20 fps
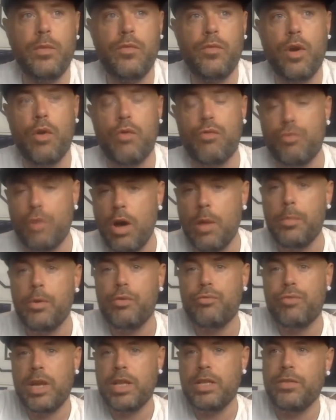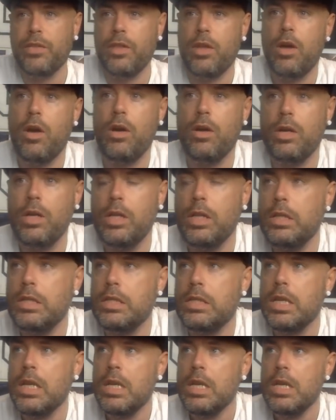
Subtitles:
We've got Rob who writes for the articles